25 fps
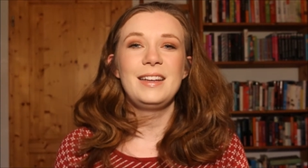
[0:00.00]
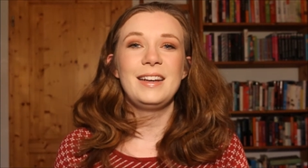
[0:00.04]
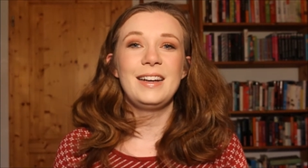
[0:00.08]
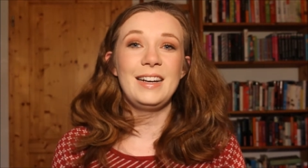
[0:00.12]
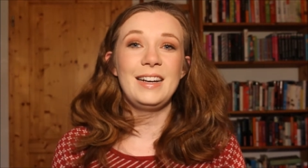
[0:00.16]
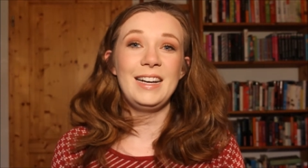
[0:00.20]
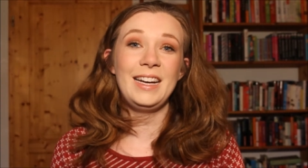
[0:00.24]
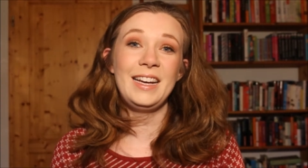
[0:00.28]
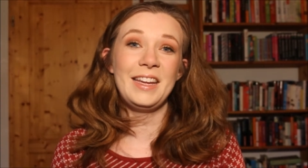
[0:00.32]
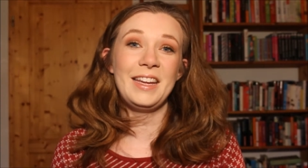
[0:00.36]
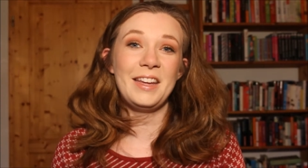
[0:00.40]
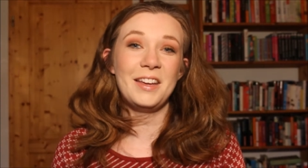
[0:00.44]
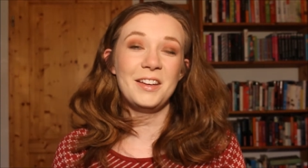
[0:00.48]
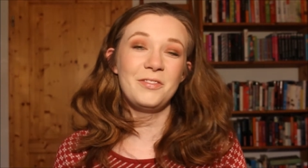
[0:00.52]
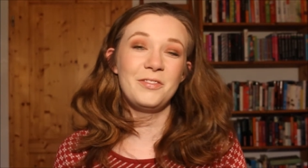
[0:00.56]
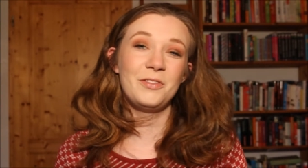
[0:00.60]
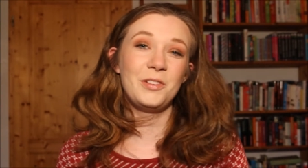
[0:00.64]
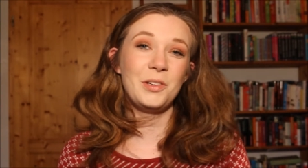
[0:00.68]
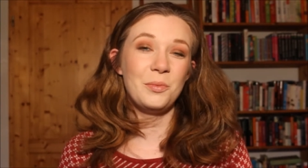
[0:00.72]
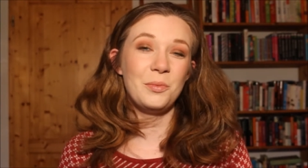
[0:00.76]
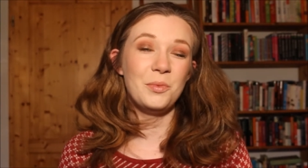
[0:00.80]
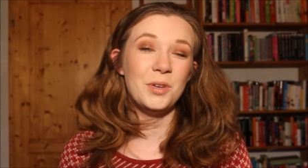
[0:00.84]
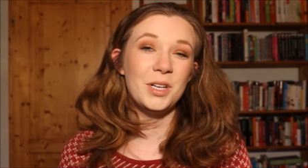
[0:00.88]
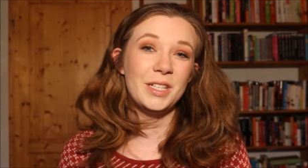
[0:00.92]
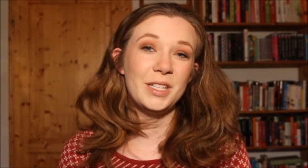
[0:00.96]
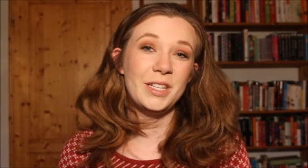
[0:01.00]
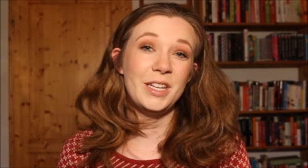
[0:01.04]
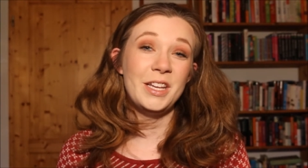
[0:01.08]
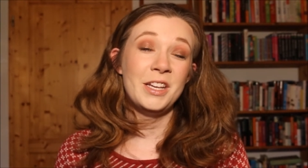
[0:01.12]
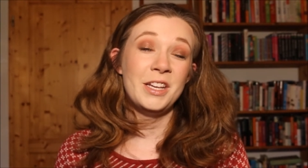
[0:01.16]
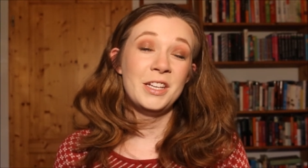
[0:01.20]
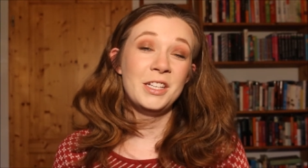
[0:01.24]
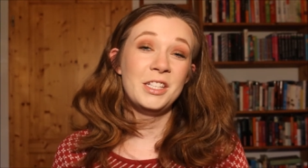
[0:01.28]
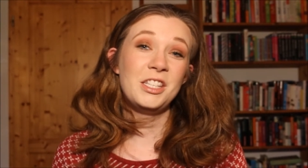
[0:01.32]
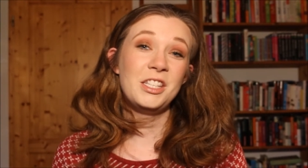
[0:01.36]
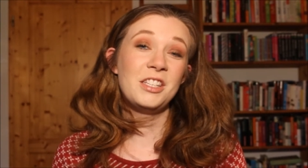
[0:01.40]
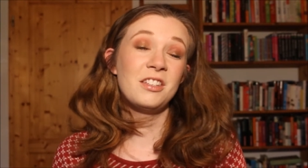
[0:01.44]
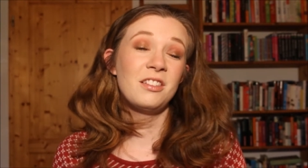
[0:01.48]
Hi everyone!
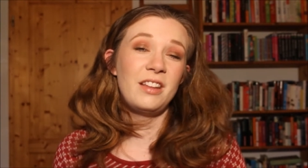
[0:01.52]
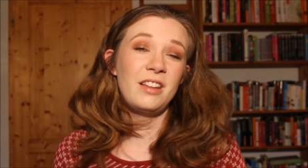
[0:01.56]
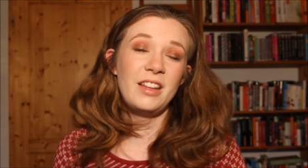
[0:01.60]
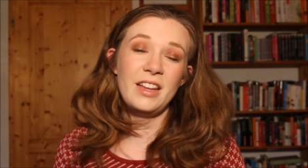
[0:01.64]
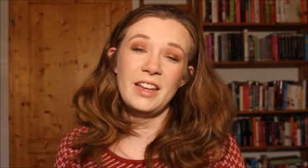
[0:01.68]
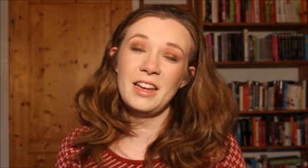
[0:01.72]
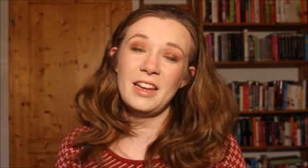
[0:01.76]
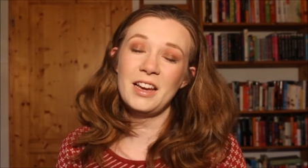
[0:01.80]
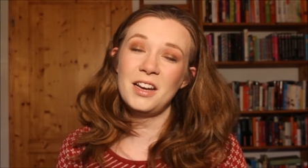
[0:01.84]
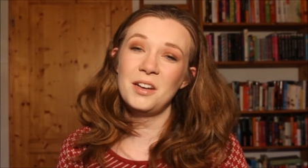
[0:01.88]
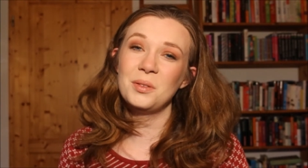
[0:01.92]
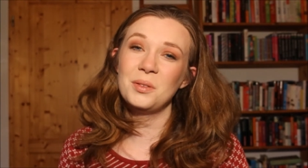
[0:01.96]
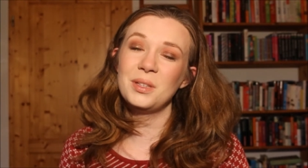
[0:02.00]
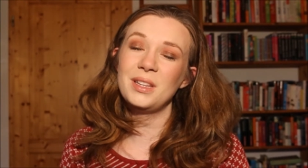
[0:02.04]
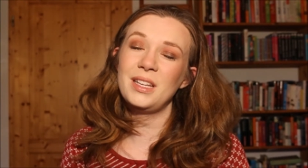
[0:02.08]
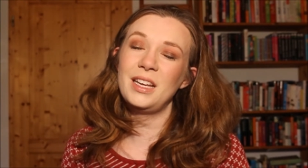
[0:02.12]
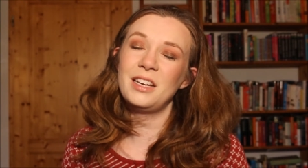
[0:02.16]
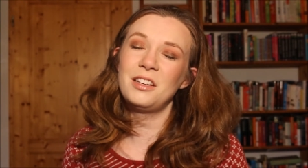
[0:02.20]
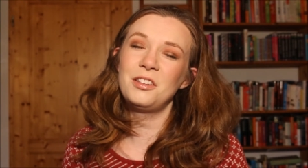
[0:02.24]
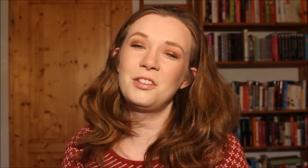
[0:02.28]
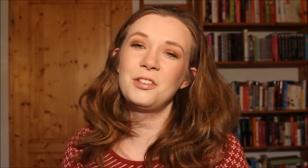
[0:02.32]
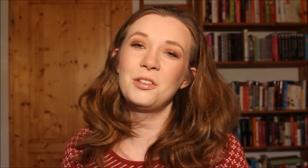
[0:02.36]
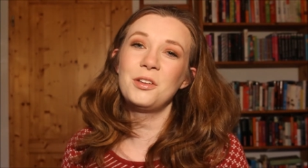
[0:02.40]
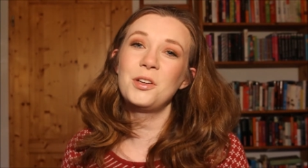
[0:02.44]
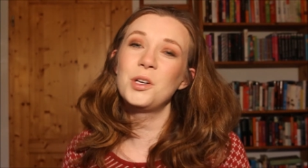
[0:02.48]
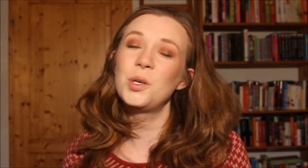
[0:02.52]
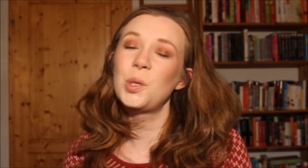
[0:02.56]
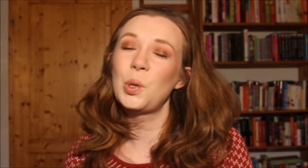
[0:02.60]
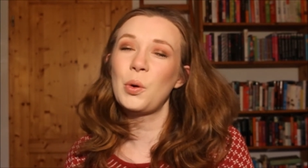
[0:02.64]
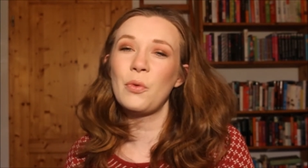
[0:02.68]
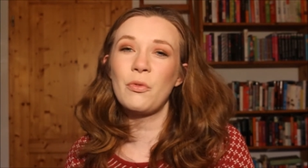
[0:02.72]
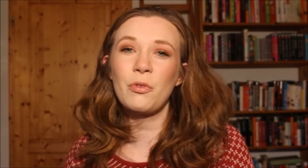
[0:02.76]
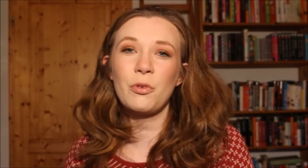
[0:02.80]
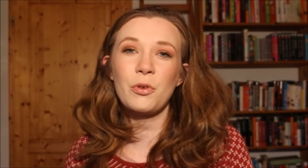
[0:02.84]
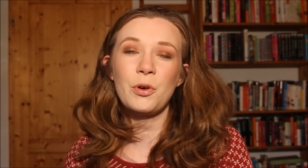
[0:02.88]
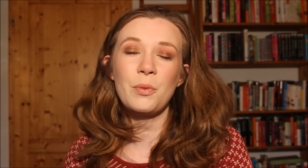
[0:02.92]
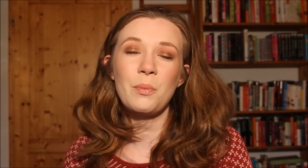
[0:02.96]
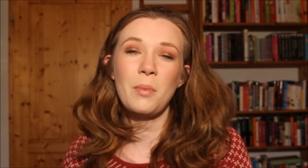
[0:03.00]
Today I would like to go
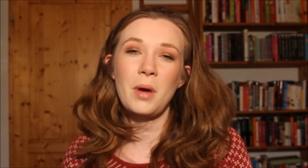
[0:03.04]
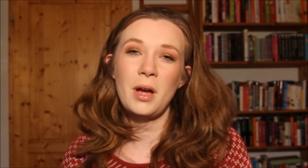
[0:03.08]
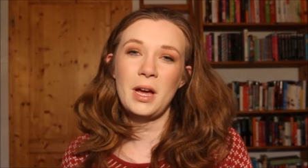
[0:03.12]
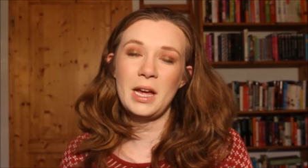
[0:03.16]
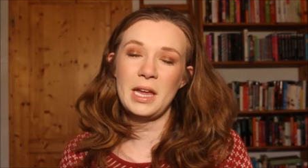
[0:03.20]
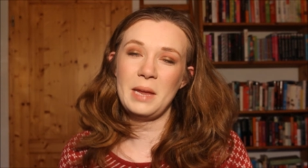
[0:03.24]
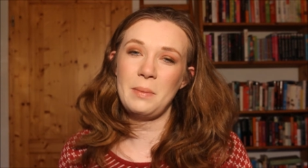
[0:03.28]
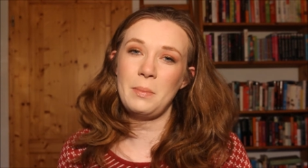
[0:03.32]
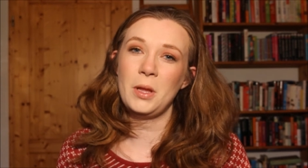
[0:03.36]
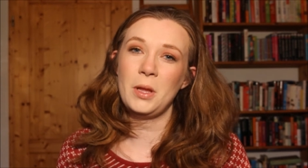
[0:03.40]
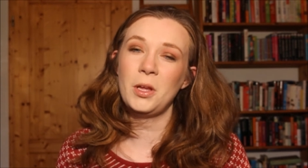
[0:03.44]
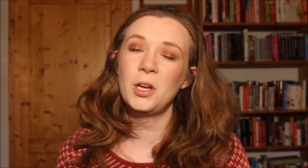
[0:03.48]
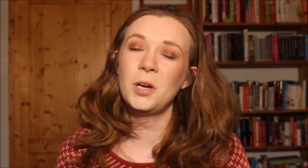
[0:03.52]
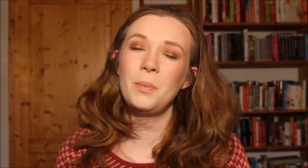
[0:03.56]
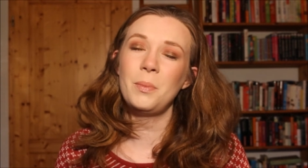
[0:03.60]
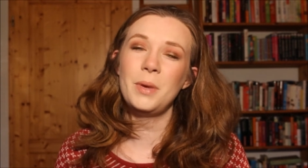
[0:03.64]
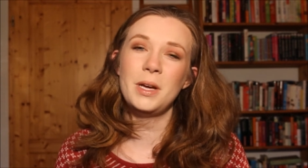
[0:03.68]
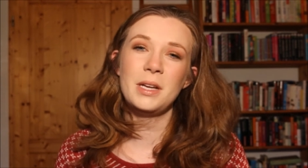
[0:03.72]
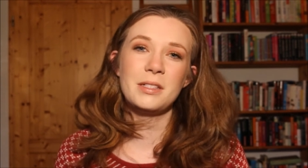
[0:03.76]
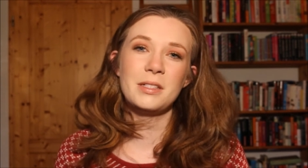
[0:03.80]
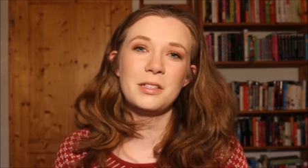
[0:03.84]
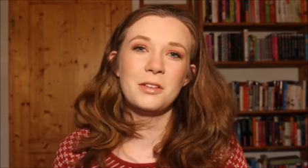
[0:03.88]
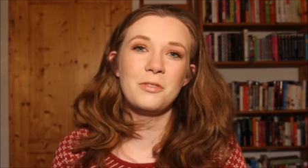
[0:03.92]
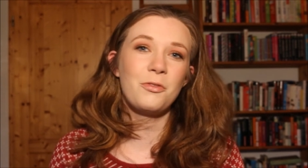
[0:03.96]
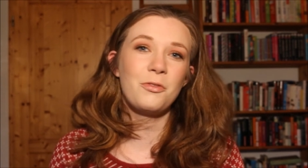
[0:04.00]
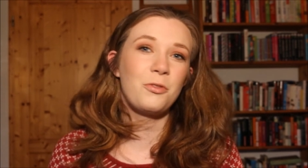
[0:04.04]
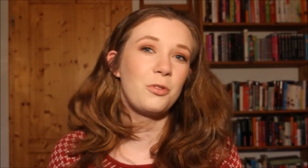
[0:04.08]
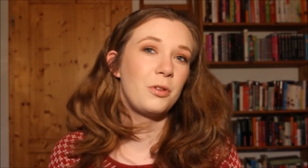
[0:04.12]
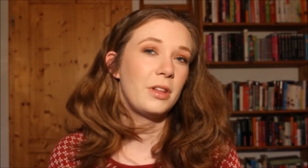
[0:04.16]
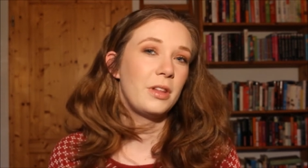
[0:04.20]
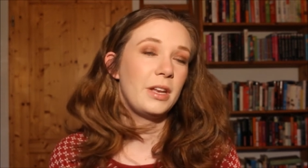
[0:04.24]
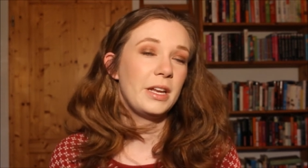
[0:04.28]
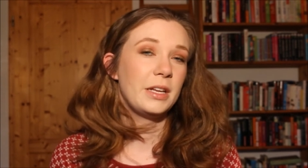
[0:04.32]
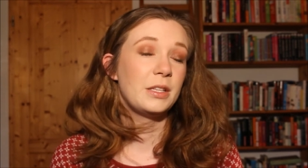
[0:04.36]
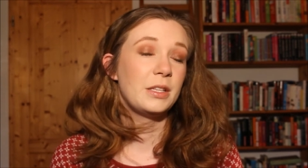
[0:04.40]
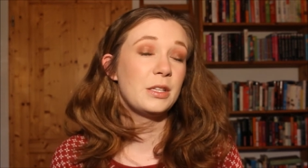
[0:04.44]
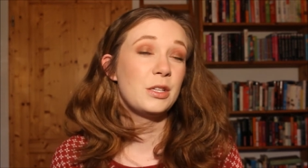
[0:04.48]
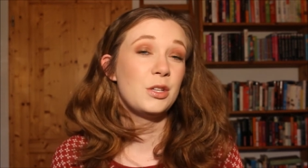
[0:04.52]
over my makeup basket for the
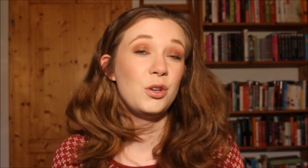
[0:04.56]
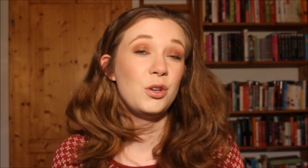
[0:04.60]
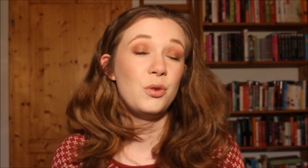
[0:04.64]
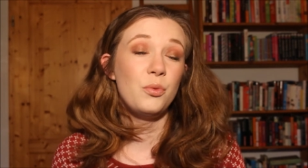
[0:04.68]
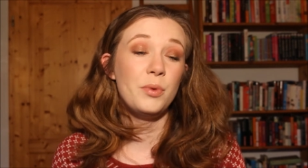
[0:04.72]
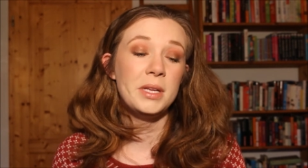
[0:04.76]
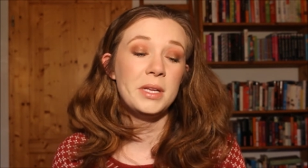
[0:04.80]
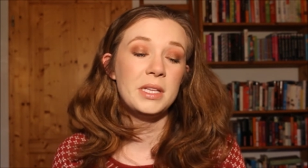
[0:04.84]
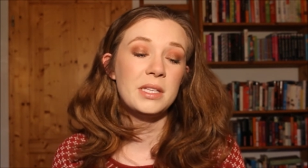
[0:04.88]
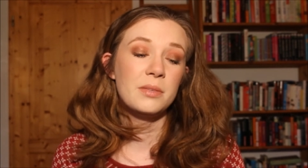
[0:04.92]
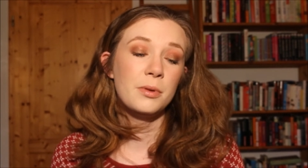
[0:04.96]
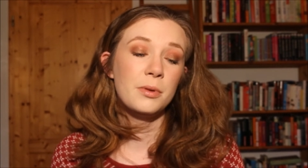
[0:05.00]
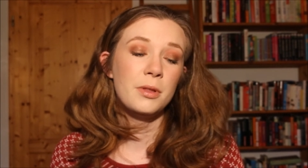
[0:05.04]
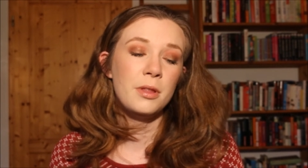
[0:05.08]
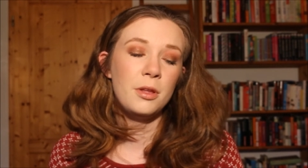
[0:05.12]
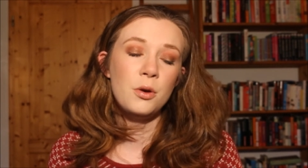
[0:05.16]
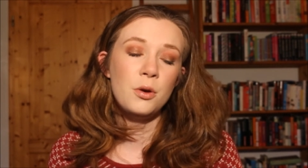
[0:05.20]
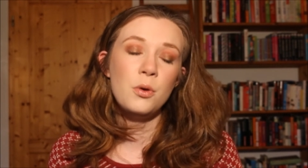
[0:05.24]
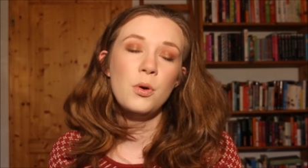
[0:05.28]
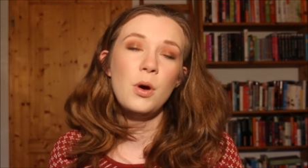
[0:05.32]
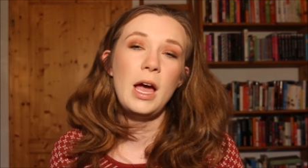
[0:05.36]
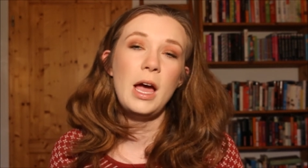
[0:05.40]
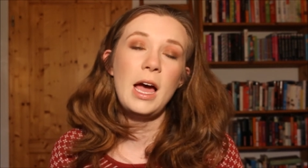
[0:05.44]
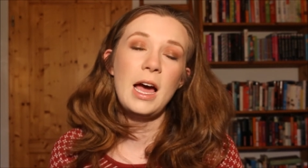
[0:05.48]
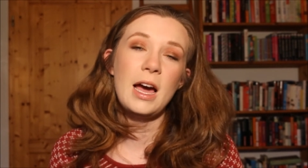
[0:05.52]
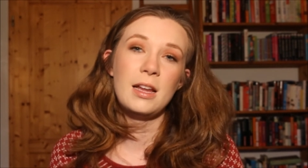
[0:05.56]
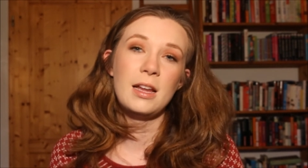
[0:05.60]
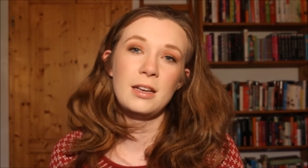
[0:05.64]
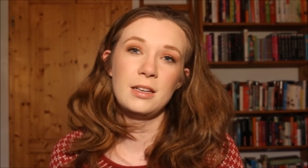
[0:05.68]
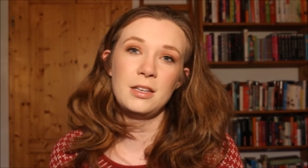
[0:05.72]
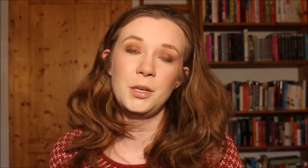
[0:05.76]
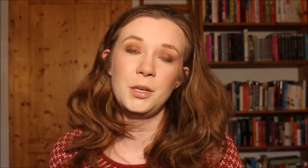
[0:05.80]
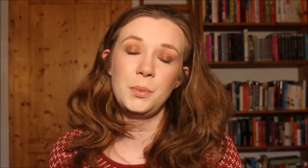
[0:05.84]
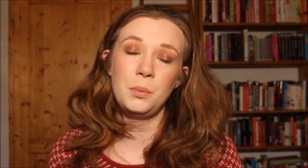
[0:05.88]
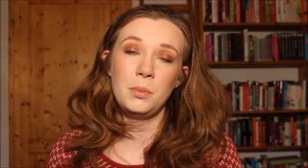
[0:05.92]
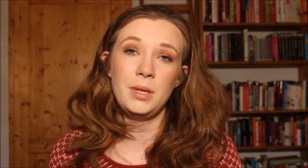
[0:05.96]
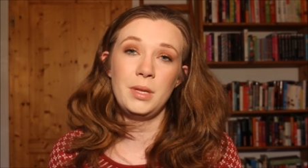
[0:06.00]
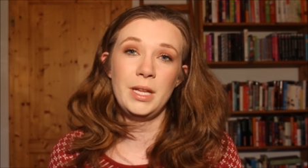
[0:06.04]
next 2 weeks video,
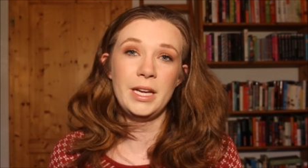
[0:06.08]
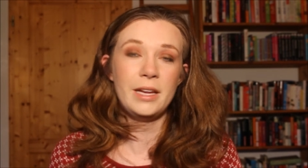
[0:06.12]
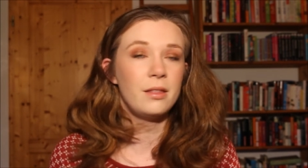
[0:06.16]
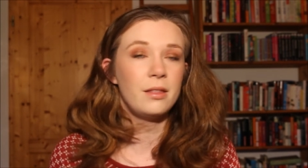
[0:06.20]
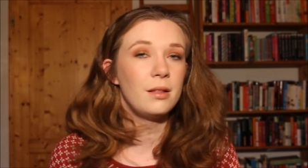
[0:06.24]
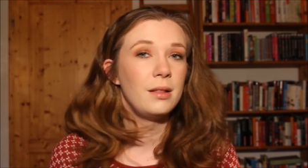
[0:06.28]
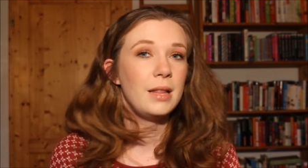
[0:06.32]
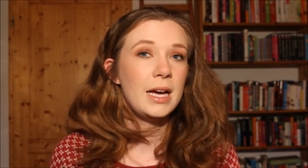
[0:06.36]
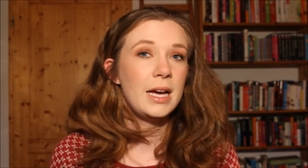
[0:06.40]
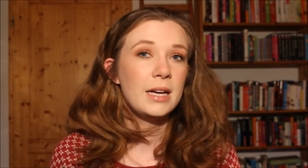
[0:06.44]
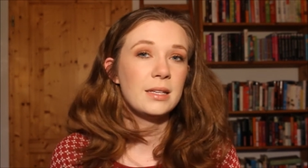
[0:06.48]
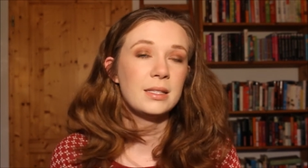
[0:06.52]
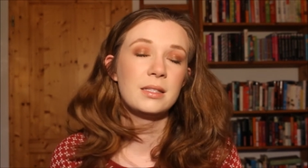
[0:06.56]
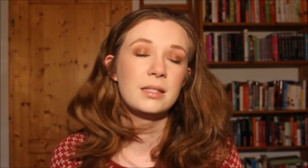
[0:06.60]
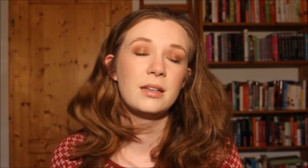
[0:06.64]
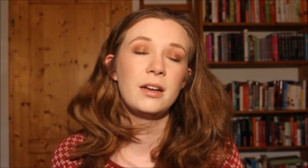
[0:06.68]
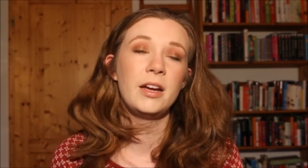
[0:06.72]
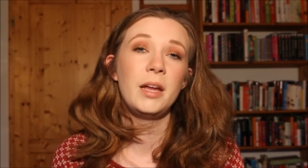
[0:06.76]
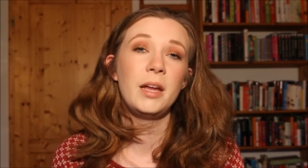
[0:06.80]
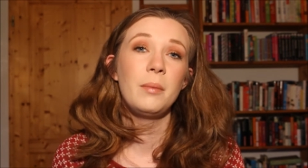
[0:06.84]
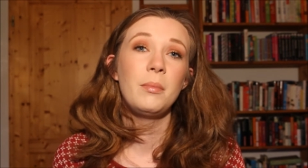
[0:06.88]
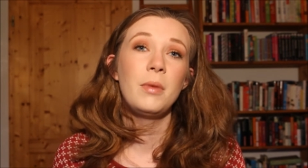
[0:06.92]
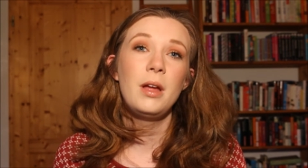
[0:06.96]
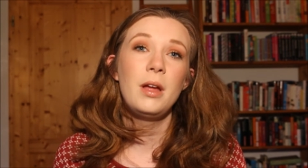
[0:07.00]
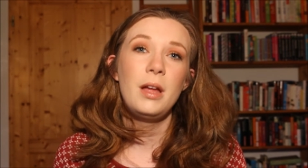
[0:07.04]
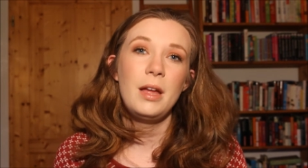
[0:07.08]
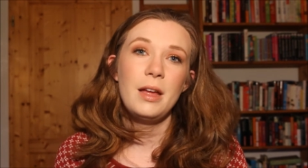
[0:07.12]
and like the last time,